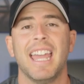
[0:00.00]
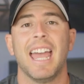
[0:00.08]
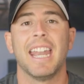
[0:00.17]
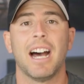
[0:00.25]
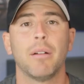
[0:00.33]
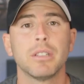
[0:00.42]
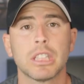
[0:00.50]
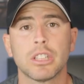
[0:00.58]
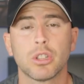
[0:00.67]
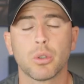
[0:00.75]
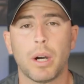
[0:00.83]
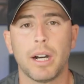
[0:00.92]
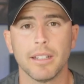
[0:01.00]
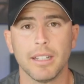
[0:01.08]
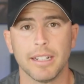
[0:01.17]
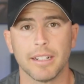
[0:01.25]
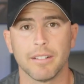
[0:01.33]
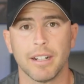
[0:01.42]
And I was a squad
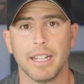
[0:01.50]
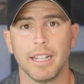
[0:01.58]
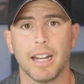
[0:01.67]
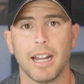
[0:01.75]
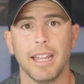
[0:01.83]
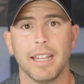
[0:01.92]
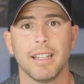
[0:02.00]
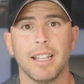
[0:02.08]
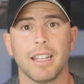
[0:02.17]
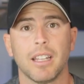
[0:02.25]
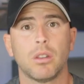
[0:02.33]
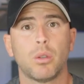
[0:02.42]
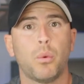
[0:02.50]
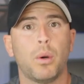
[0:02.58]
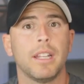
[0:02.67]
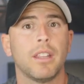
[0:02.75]
leader, right? I had like 20,